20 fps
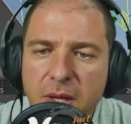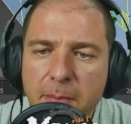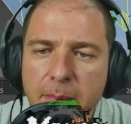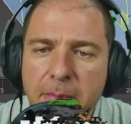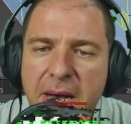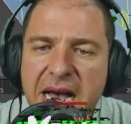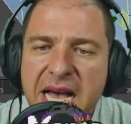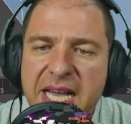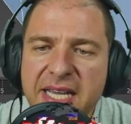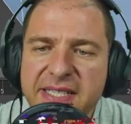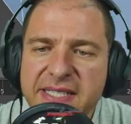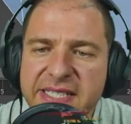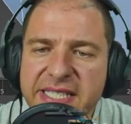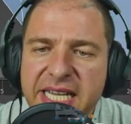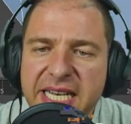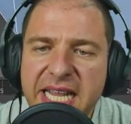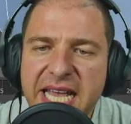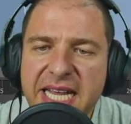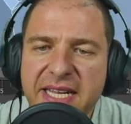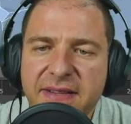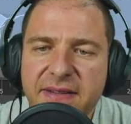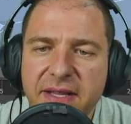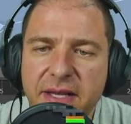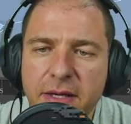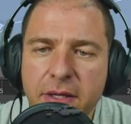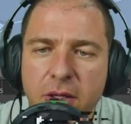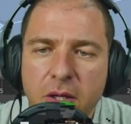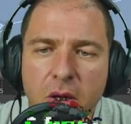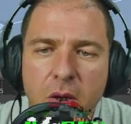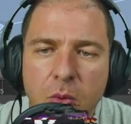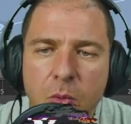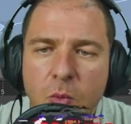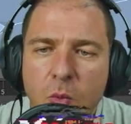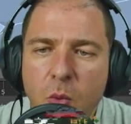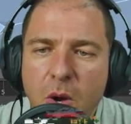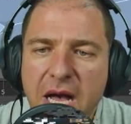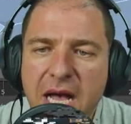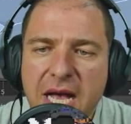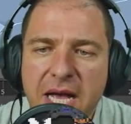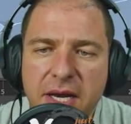by selecting
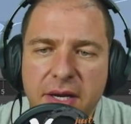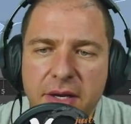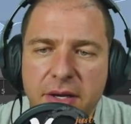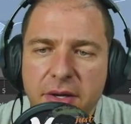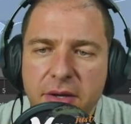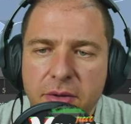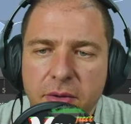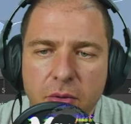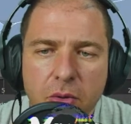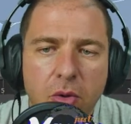one